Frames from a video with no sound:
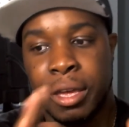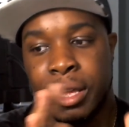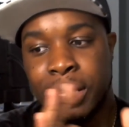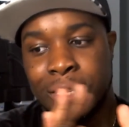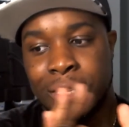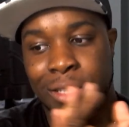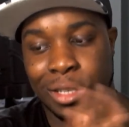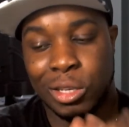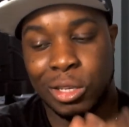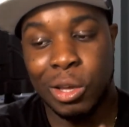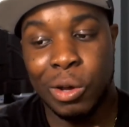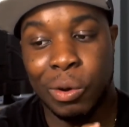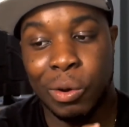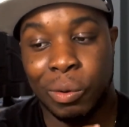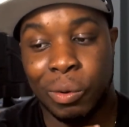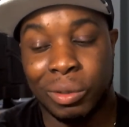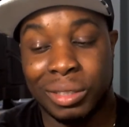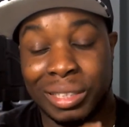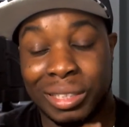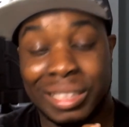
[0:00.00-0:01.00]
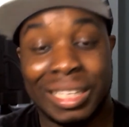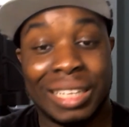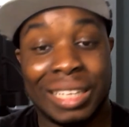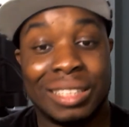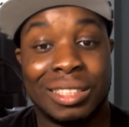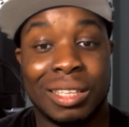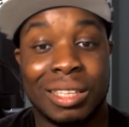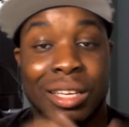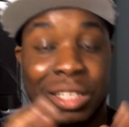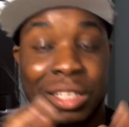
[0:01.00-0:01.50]
So
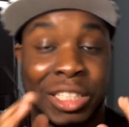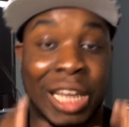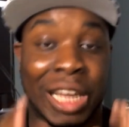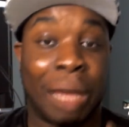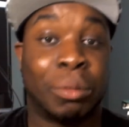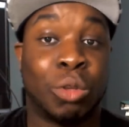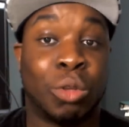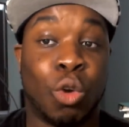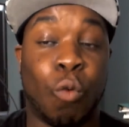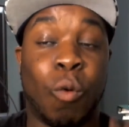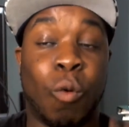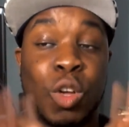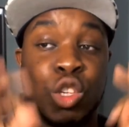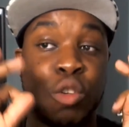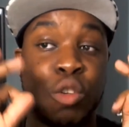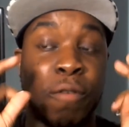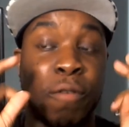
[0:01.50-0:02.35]
this chapter was